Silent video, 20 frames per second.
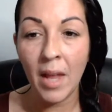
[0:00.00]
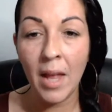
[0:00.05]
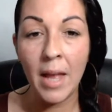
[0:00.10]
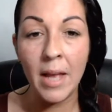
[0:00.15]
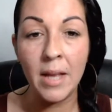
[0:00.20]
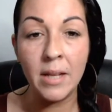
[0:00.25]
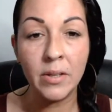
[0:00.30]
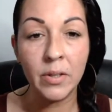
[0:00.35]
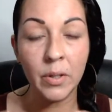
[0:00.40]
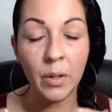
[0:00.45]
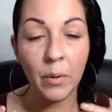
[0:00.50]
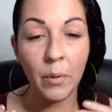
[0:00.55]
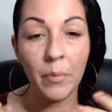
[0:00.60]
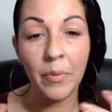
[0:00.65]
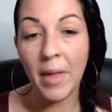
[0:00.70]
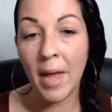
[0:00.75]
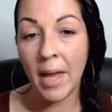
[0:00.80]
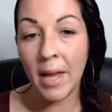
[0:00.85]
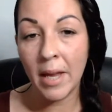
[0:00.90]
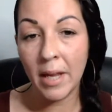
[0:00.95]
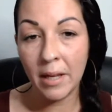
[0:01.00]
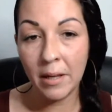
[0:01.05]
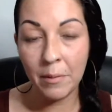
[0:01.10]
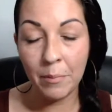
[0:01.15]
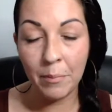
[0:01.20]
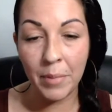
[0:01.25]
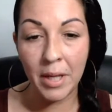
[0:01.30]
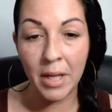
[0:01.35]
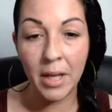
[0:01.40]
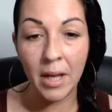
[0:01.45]
And so that can
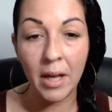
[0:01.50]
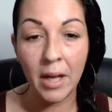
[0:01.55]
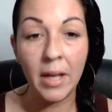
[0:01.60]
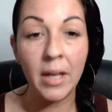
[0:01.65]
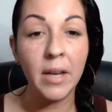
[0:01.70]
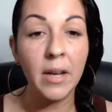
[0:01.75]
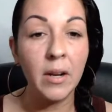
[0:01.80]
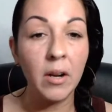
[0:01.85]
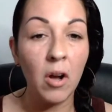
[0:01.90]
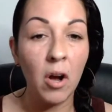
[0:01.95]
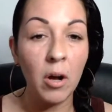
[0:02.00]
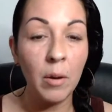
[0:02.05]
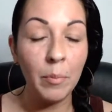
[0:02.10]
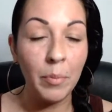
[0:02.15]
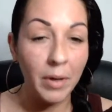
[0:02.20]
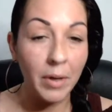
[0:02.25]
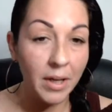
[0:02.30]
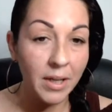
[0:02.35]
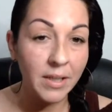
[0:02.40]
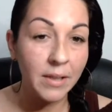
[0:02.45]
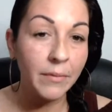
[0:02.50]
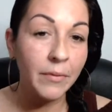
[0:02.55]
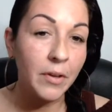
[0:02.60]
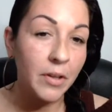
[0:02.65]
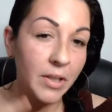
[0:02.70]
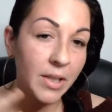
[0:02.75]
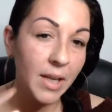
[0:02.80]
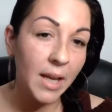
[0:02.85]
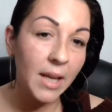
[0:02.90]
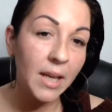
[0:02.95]
be a hidden culprit because if you're
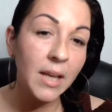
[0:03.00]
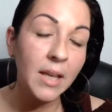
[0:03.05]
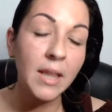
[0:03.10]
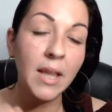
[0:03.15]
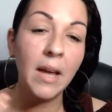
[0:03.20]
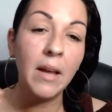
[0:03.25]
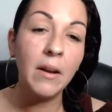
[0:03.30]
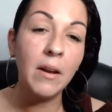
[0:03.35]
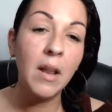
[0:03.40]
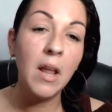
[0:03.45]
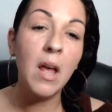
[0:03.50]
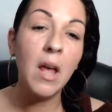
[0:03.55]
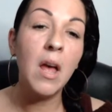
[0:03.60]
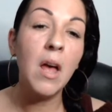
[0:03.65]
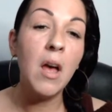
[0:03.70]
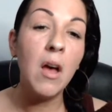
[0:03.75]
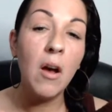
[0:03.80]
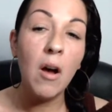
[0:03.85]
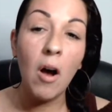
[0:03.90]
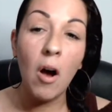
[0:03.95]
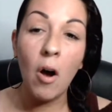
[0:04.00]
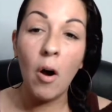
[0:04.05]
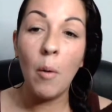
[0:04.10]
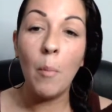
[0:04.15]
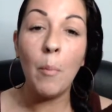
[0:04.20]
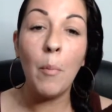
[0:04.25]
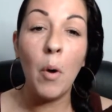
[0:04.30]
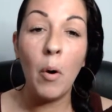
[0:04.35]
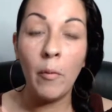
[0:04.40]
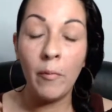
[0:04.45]
taking that
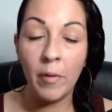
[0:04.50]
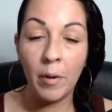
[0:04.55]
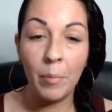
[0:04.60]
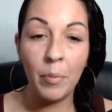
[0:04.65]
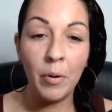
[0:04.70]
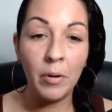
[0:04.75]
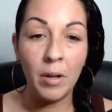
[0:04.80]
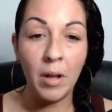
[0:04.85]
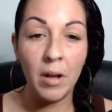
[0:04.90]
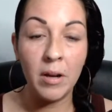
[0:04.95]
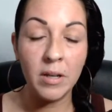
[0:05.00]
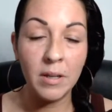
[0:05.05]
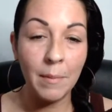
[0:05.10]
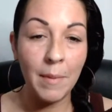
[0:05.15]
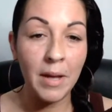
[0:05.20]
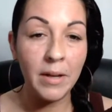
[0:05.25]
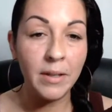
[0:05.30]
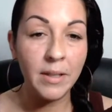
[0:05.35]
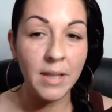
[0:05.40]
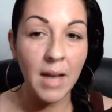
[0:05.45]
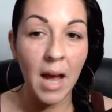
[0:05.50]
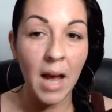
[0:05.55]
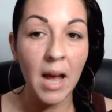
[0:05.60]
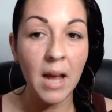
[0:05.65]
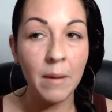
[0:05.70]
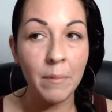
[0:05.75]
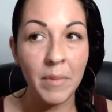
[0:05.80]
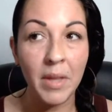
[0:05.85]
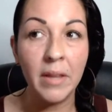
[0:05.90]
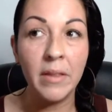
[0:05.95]
over a prolonged amount of
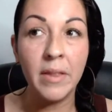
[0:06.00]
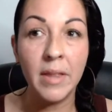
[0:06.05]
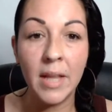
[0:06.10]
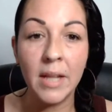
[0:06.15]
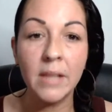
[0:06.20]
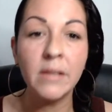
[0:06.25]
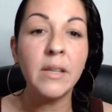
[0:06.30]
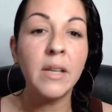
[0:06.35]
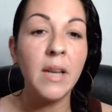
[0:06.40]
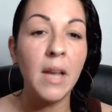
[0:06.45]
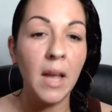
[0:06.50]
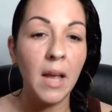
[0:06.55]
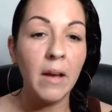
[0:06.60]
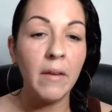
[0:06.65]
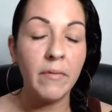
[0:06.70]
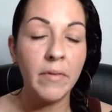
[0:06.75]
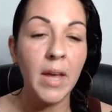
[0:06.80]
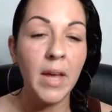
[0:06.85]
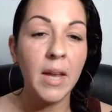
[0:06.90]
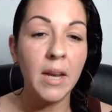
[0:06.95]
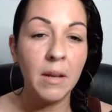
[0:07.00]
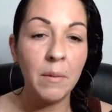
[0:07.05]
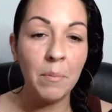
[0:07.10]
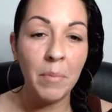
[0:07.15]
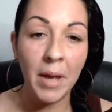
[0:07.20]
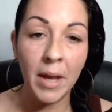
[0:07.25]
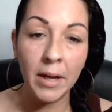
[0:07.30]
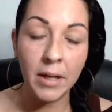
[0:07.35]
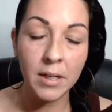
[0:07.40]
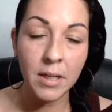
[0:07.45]
time, then that's going to have that
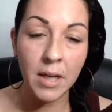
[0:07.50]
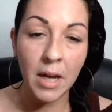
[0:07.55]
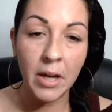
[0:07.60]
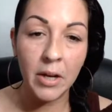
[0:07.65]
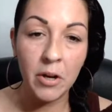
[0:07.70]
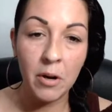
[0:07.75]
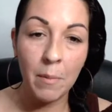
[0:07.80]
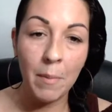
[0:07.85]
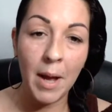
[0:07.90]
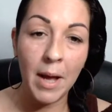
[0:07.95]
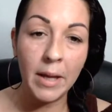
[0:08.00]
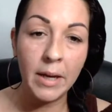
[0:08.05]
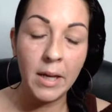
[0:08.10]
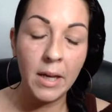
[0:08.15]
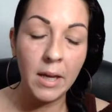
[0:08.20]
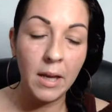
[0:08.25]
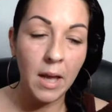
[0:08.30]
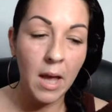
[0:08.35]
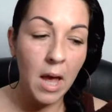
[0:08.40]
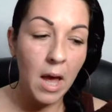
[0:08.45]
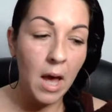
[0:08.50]
impact on your body.